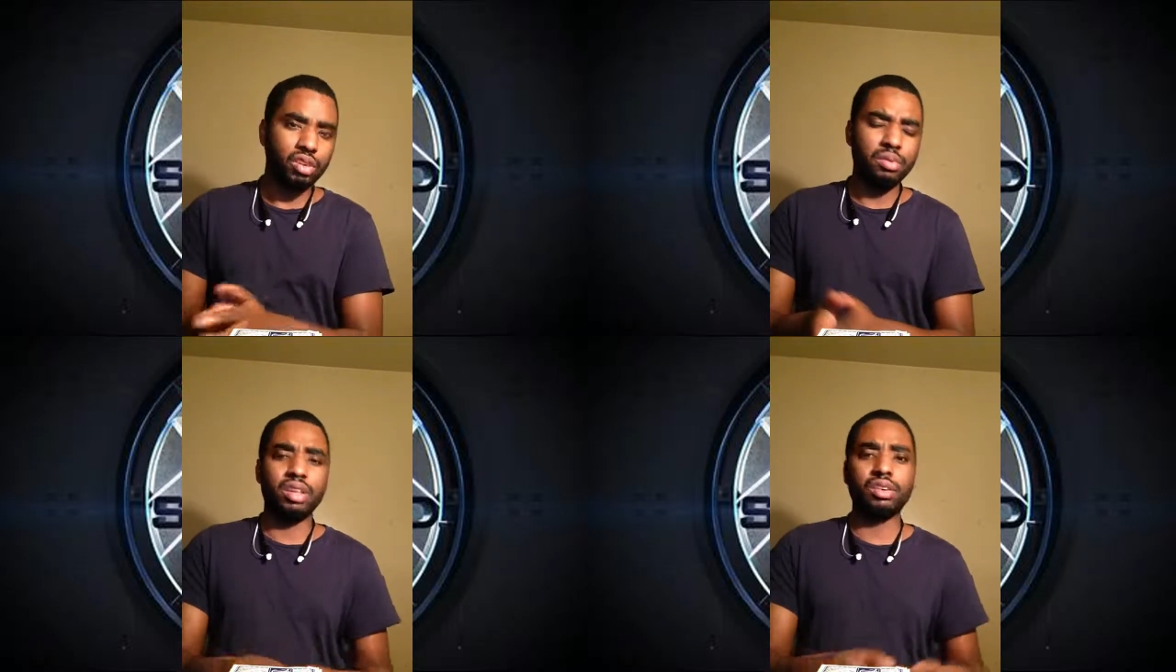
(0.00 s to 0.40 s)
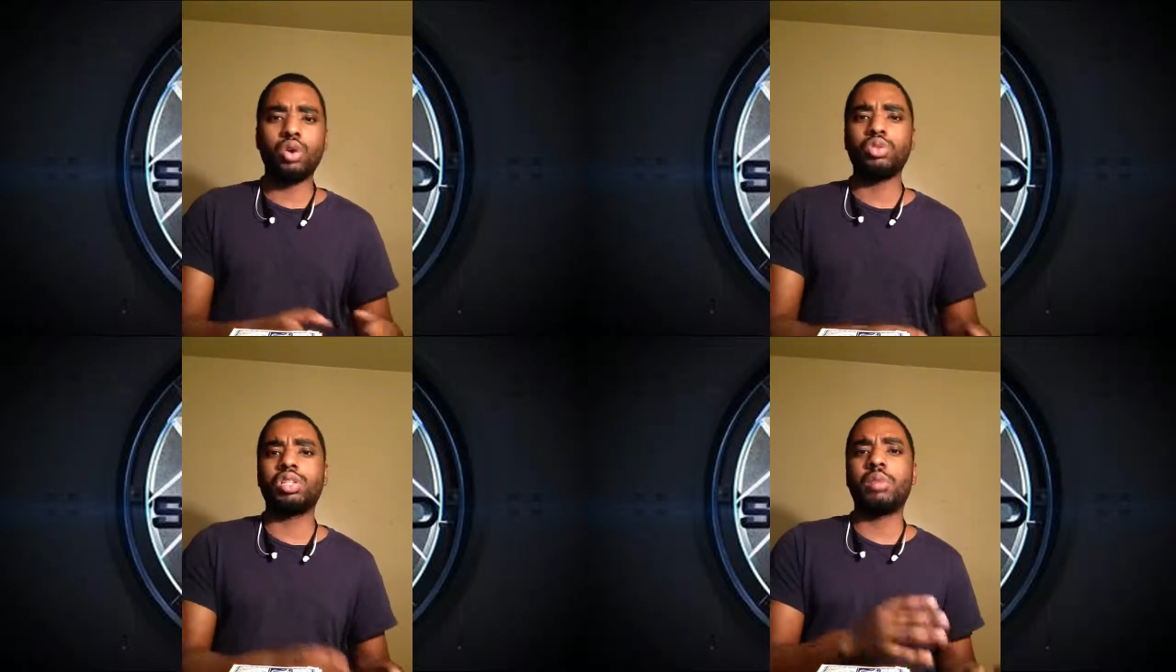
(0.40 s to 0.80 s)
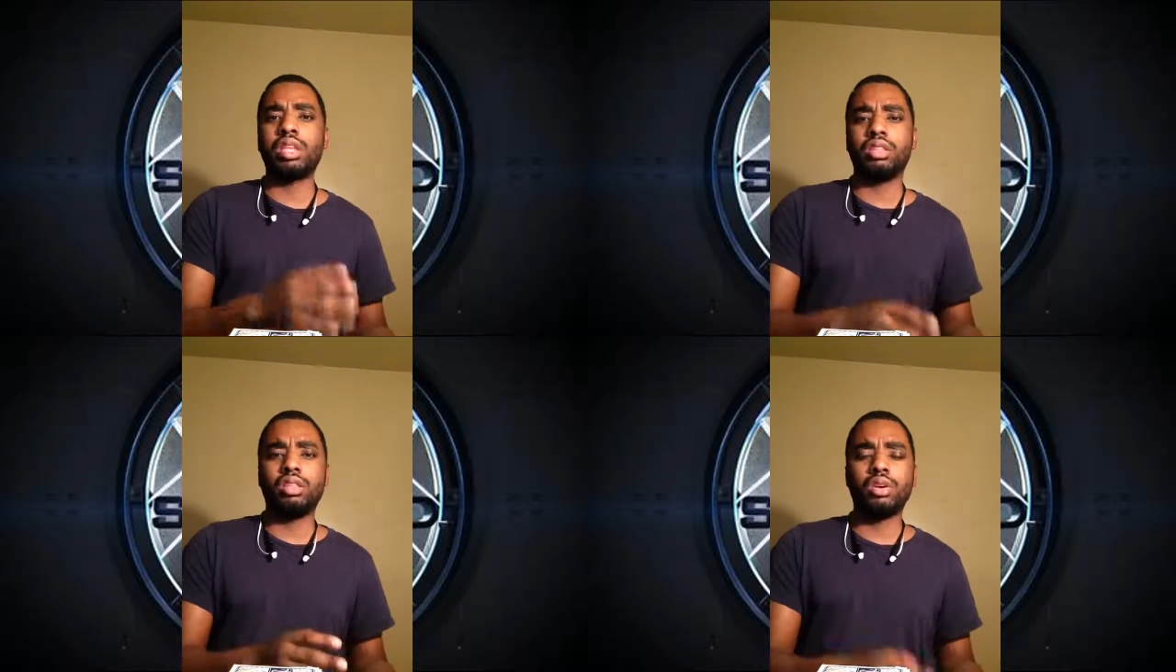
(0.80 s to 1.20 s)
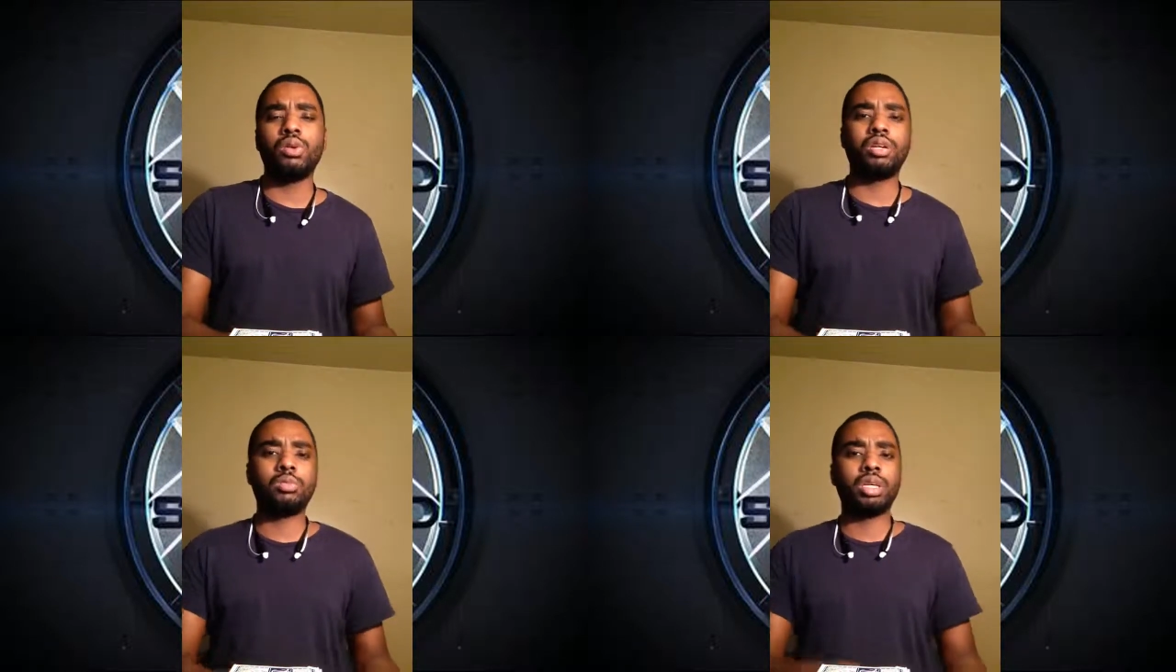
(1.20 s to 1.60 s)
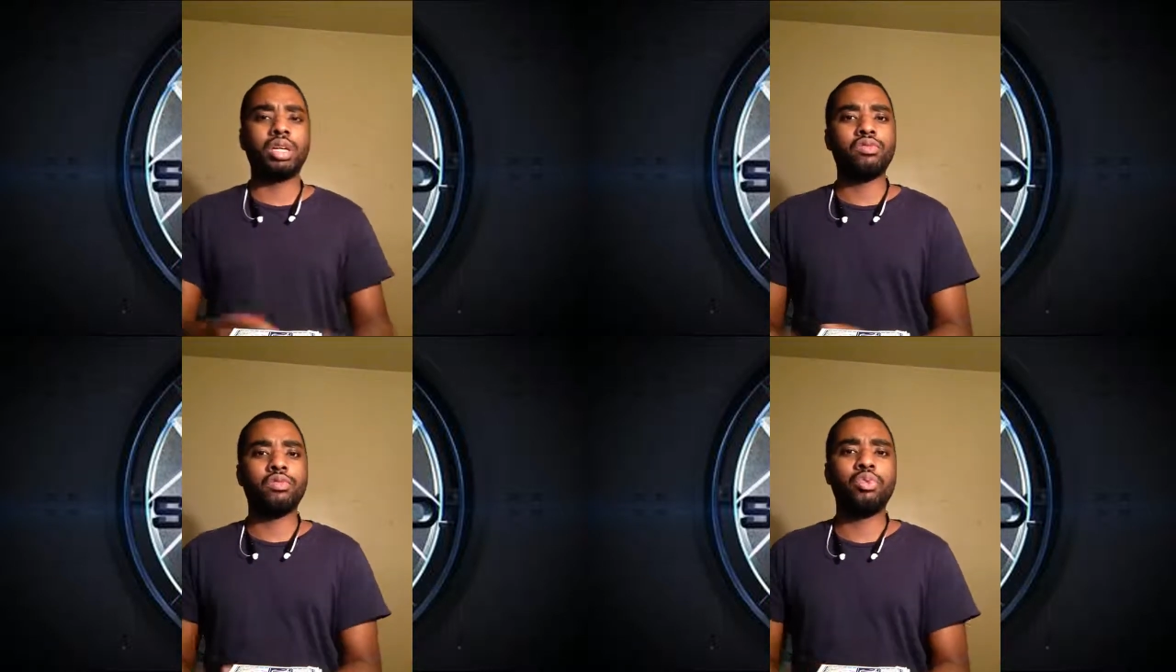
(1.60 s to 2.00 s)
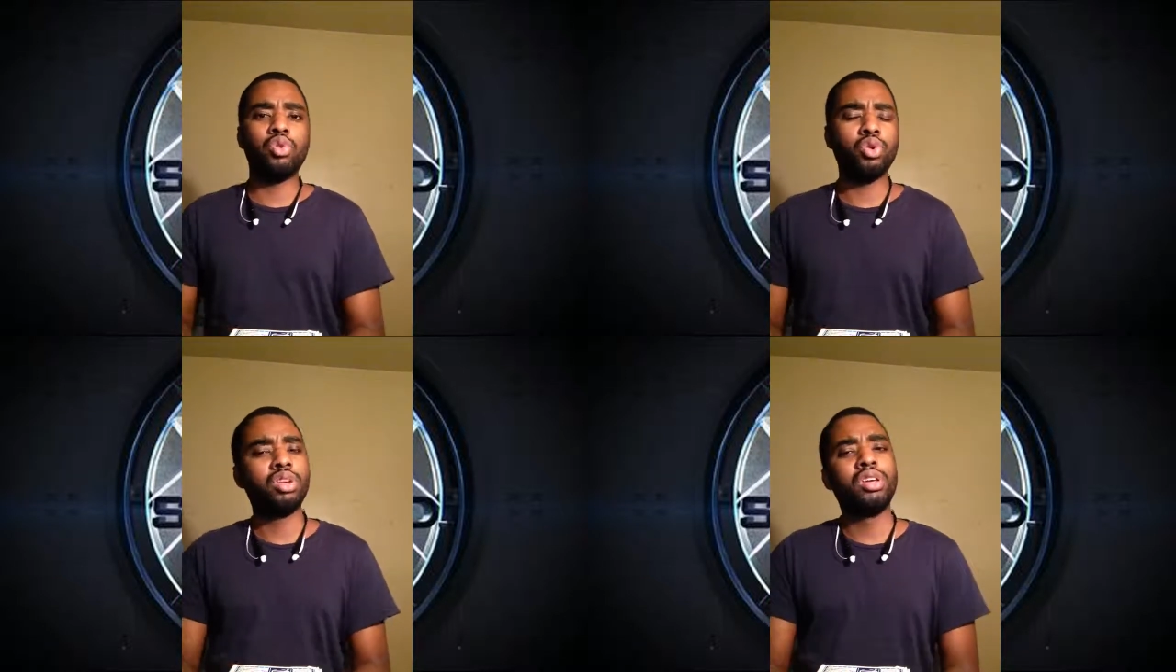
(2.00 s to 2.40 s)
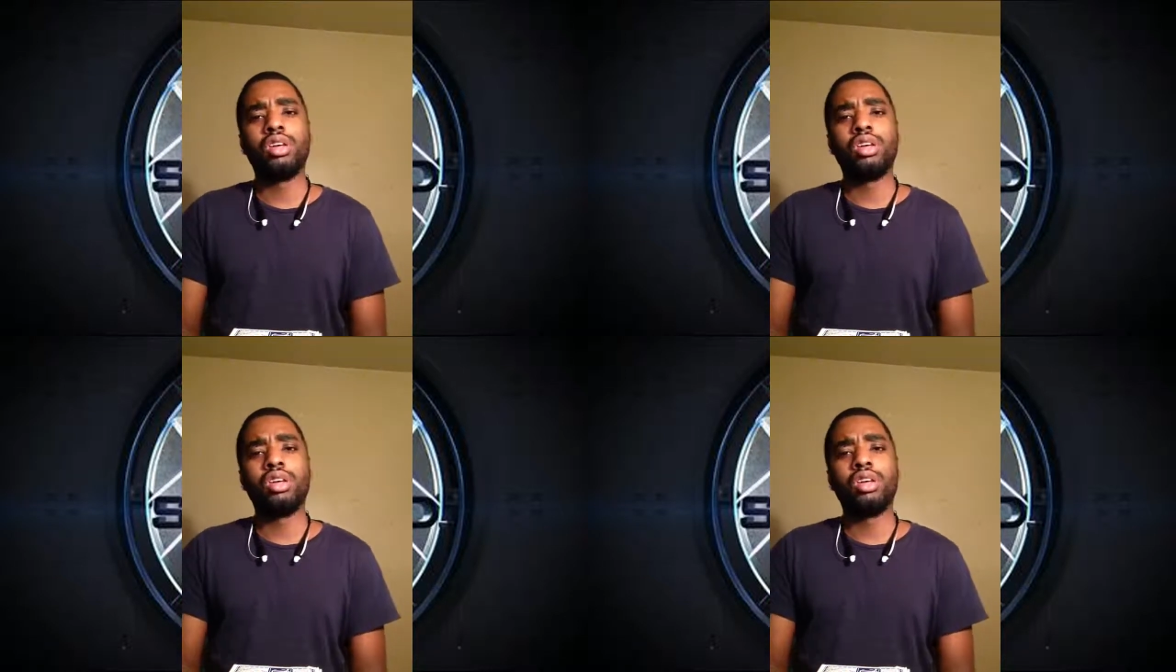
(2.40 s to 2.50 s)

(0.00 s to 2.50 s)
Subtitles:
and Coulson made the deal with him to give him Ward,